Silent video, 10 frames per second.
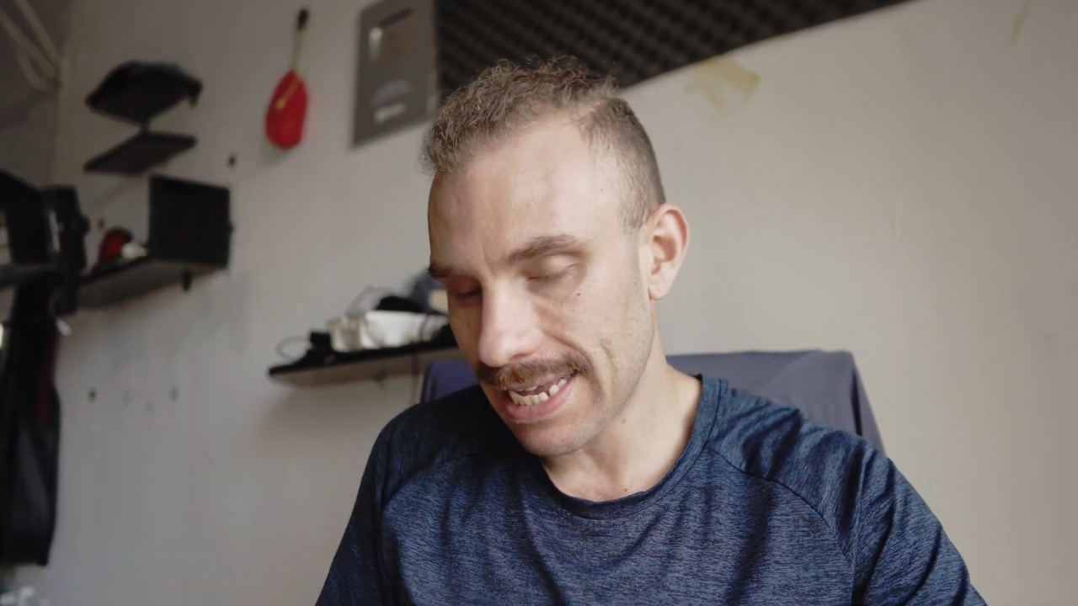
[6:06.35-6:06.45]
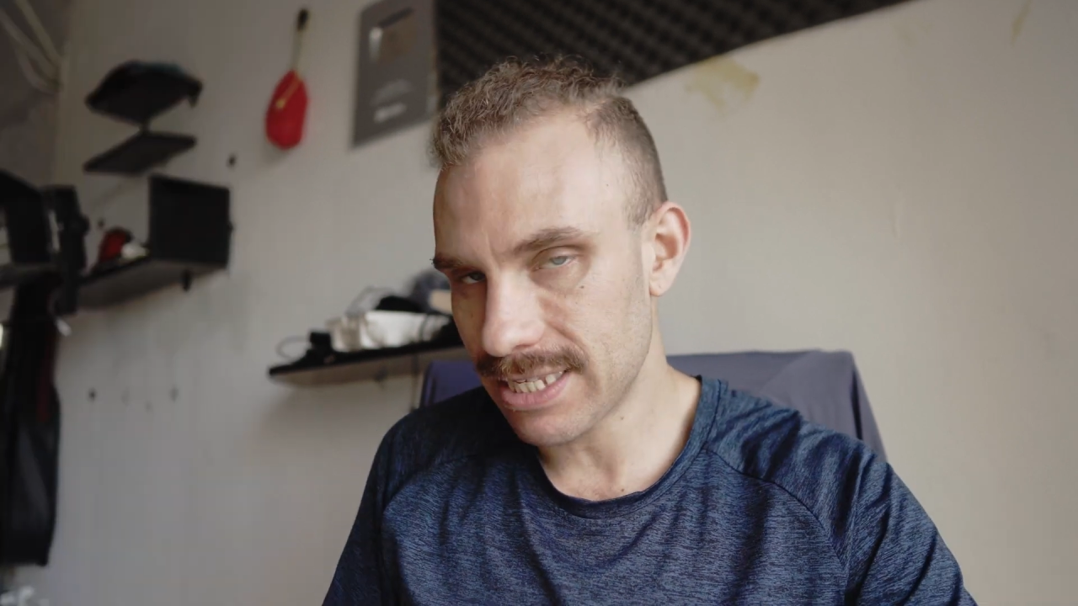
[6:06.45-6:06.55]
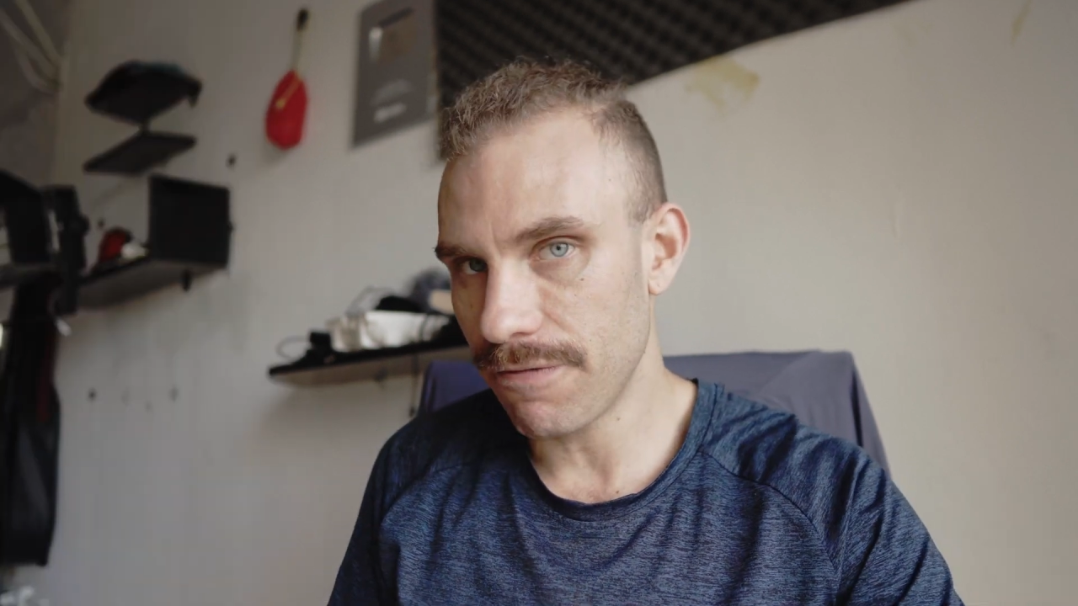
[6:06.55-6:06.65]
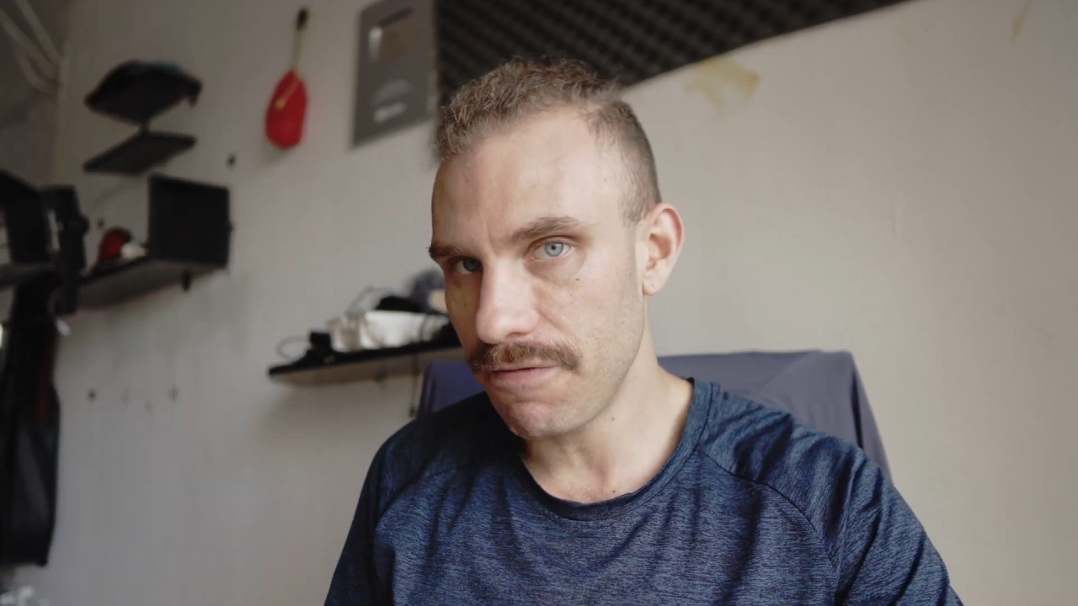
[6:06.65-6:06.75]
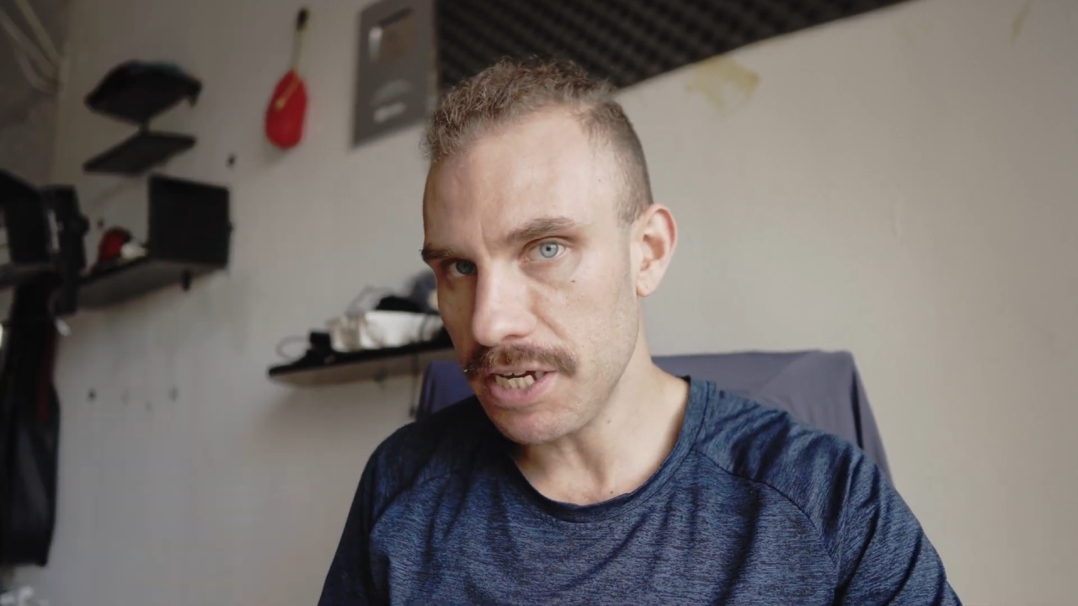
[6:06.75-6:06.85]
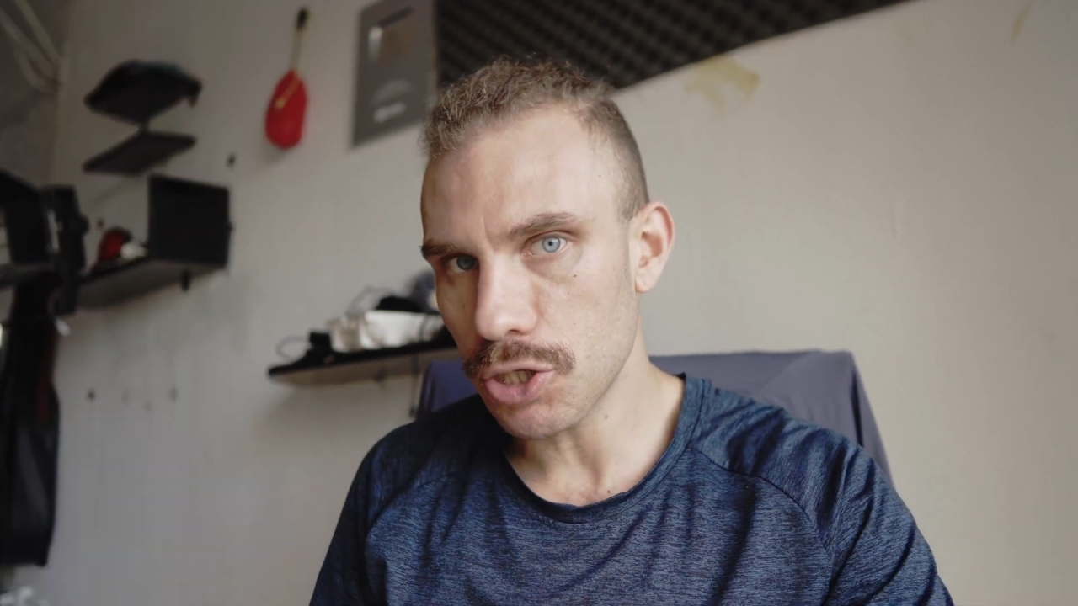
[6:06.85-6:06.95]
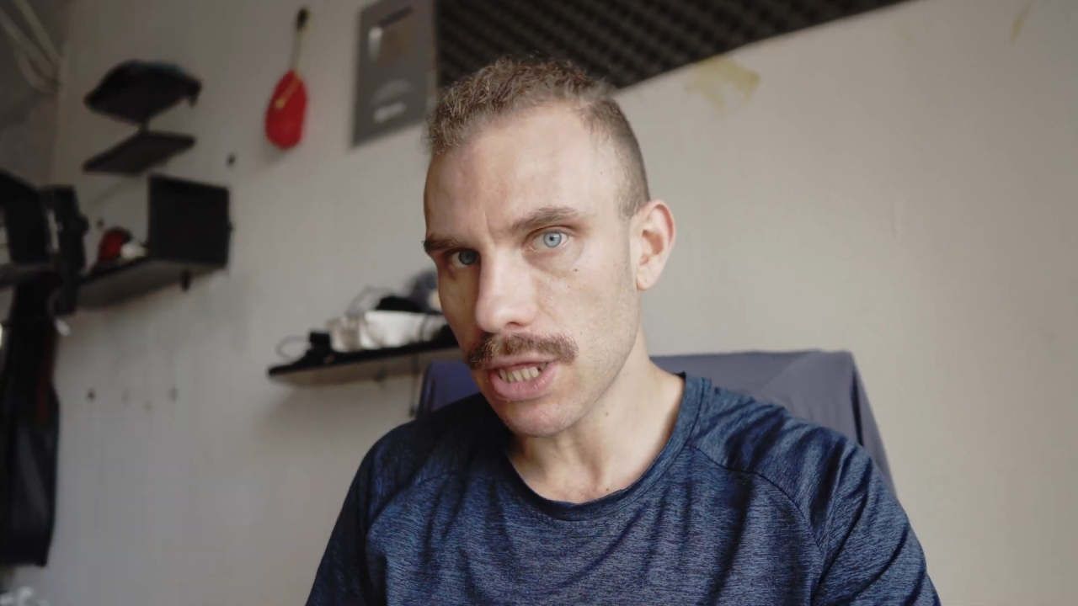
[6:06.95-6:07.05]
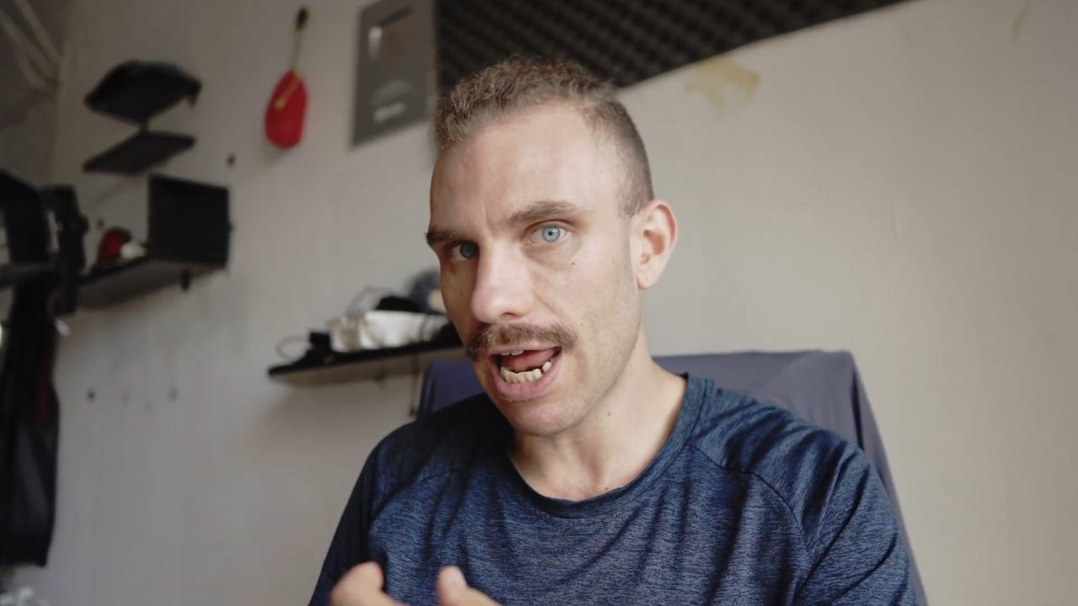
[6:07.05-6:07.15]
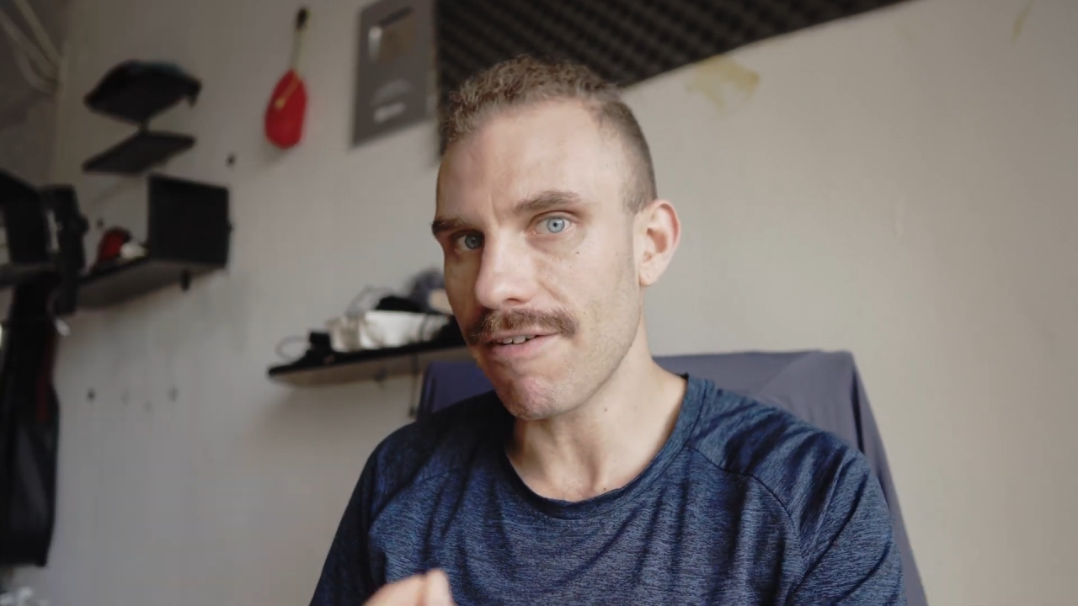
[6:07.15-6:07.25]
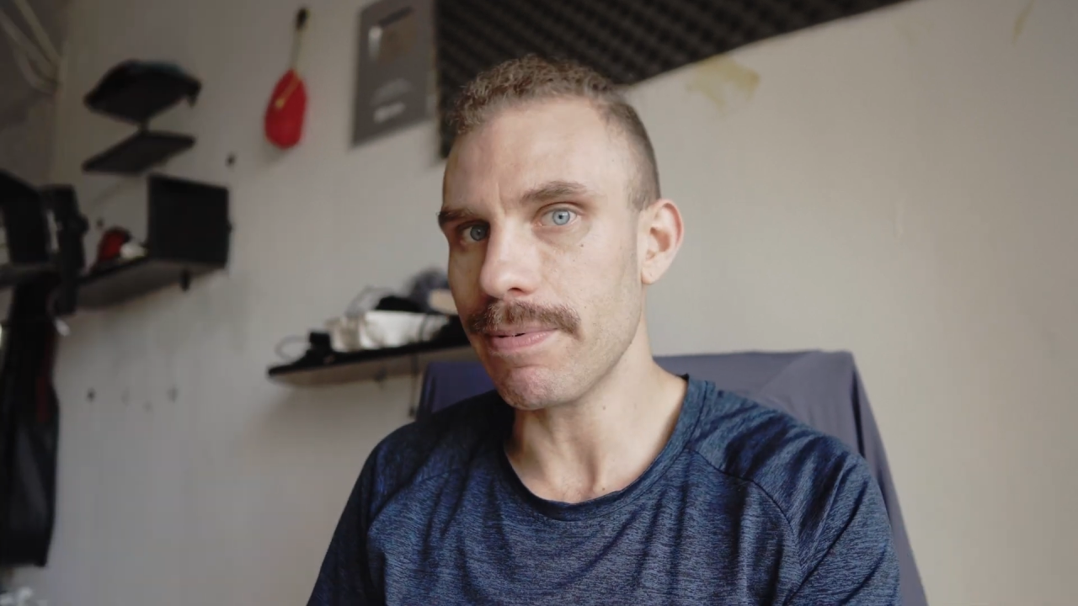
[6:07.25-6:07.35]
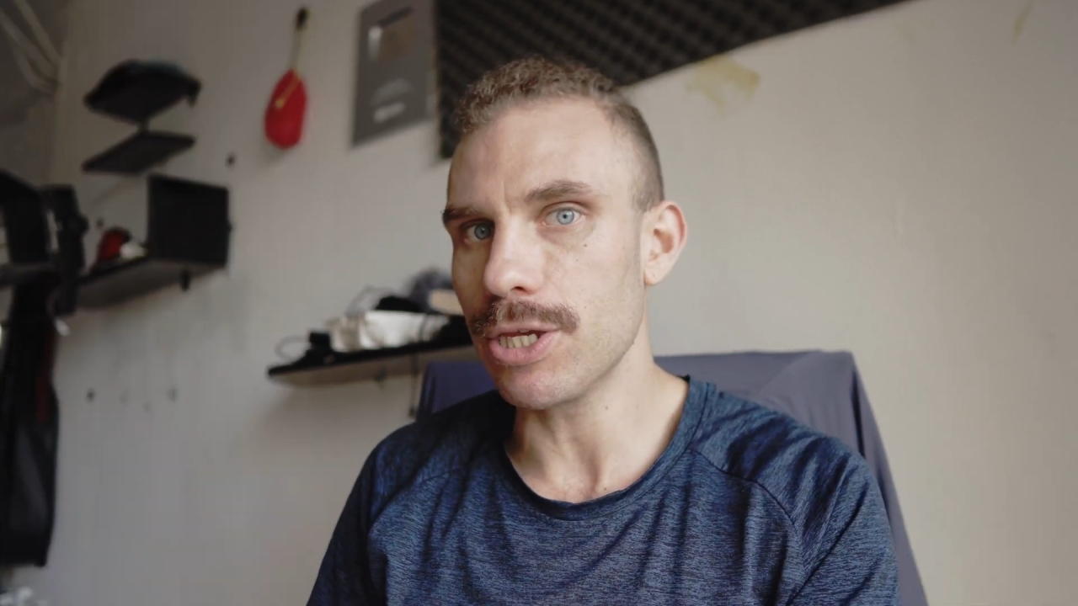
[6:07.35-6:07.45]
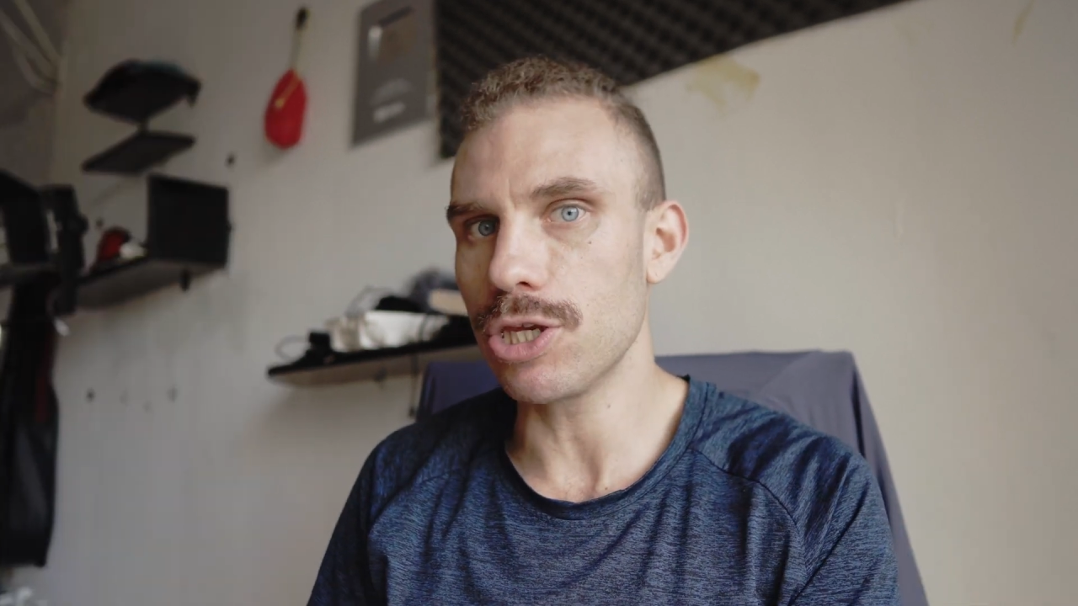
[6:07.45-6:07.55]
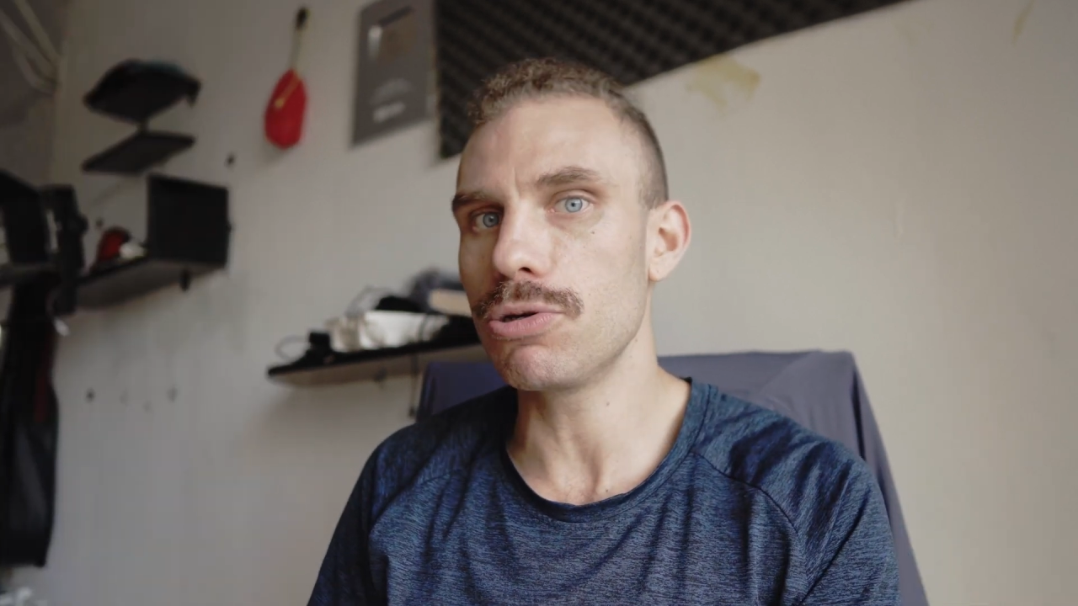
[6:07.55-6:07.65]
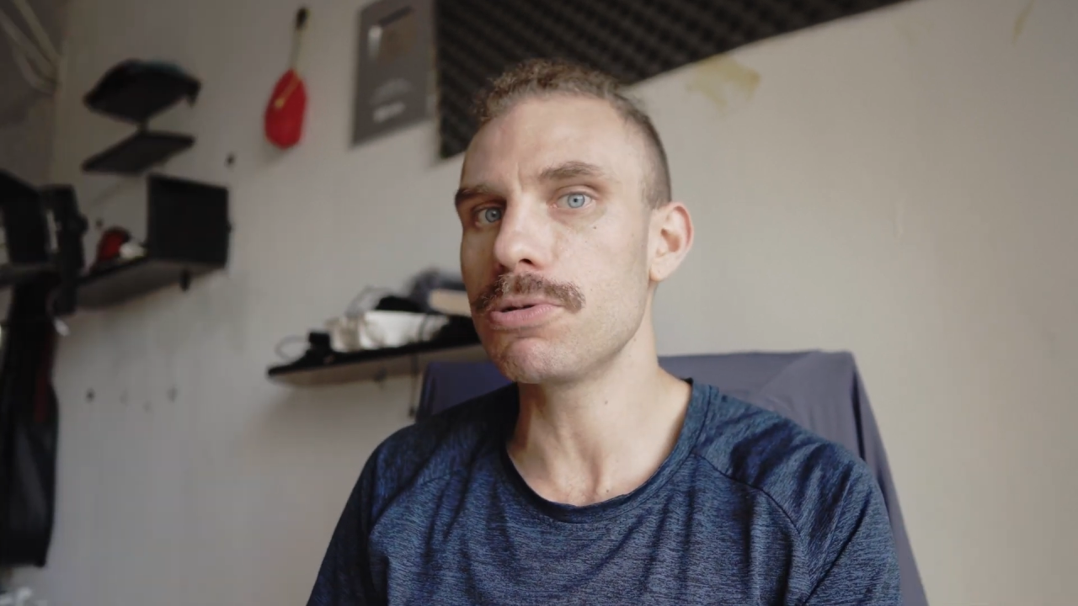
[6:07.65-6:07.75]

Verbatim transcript: it's a feature that I've been